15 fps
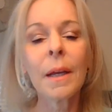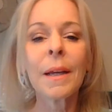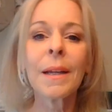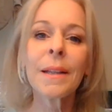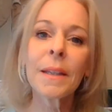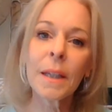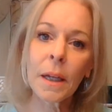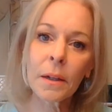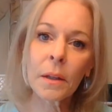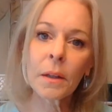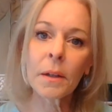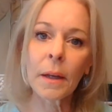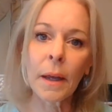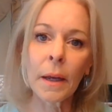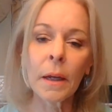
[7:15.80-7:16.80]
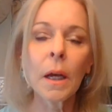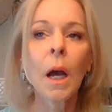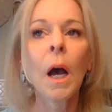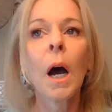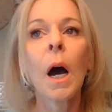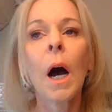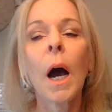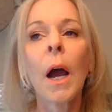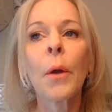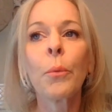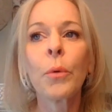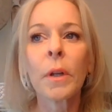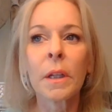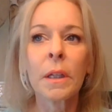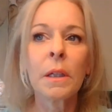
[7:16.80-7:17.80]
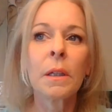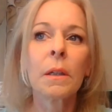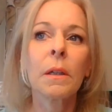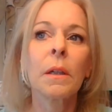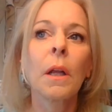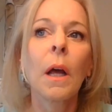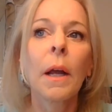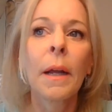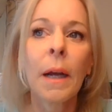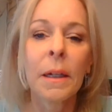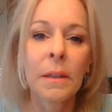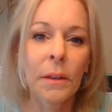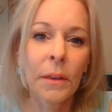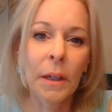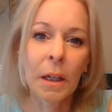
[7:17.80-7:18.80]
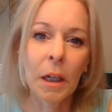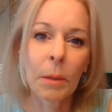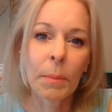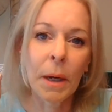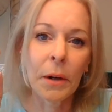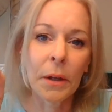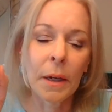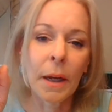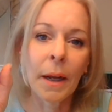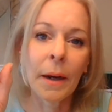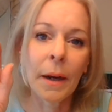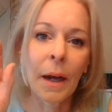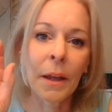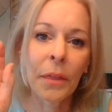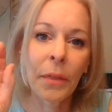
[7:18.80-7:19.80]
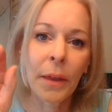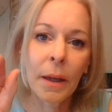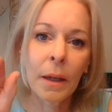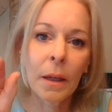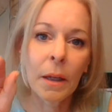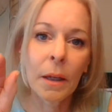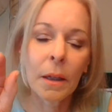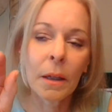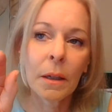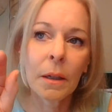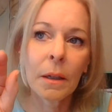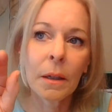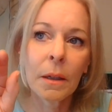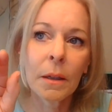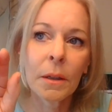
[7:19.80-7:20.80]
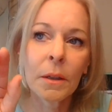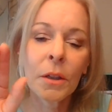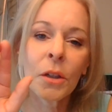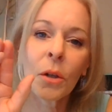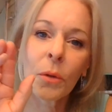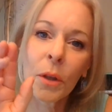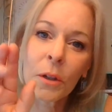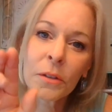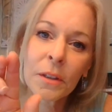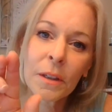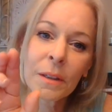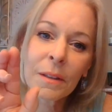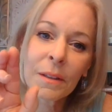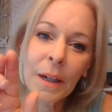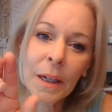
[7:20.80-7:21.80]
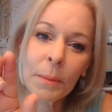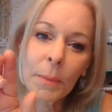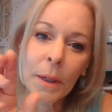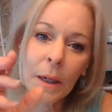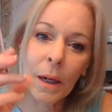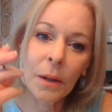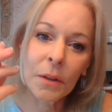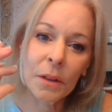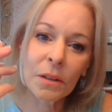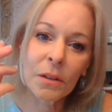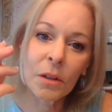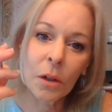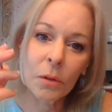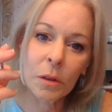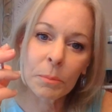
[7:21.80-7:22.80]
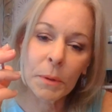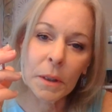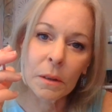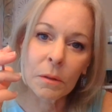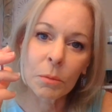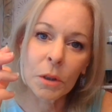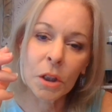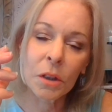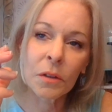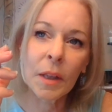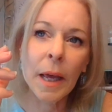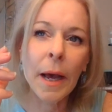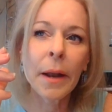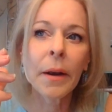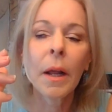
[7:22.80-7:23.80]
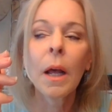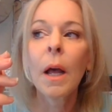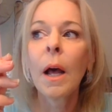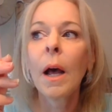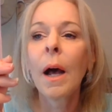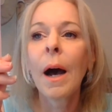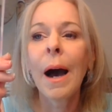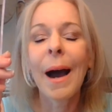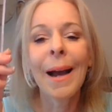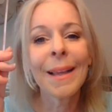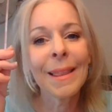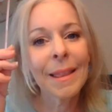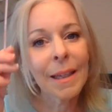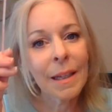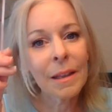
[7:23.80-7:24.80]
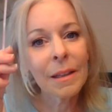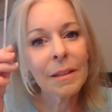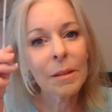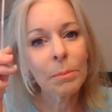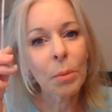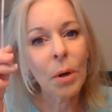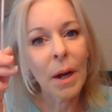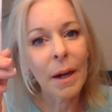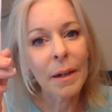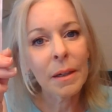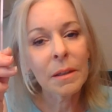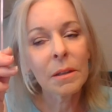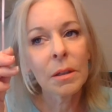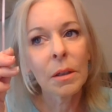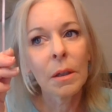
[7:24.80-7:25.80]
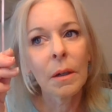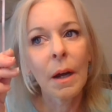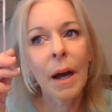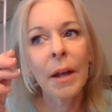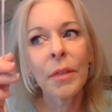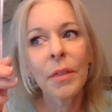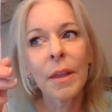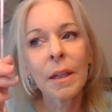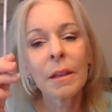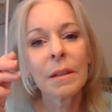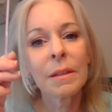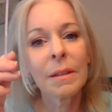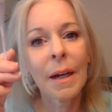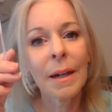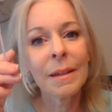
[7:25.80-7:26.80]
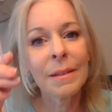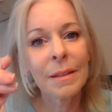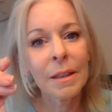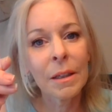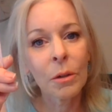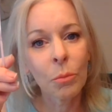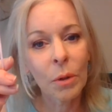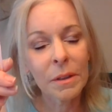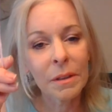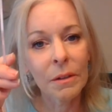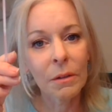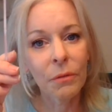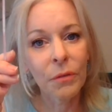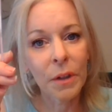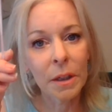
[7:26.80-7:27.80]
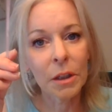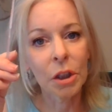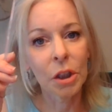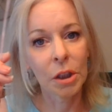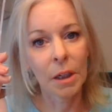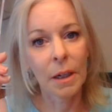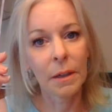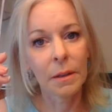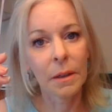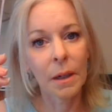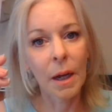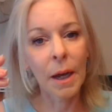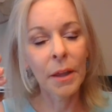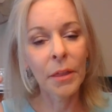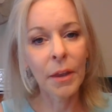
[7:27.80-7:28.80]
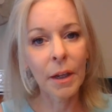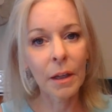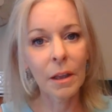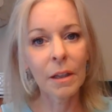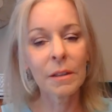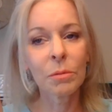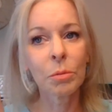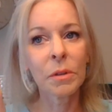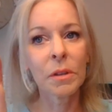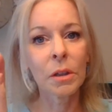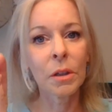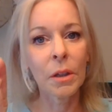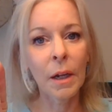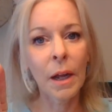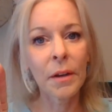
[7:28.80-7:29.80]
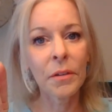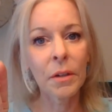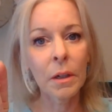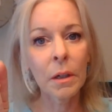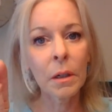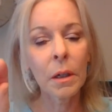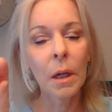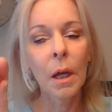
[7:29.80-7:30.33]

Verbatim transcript: in the end of the day, I really got to thinking about it, and I think, you know, there's an indictment on this nose piece, which is that I think this product, I think this idea wasn't finished yet. I think this was a good idea,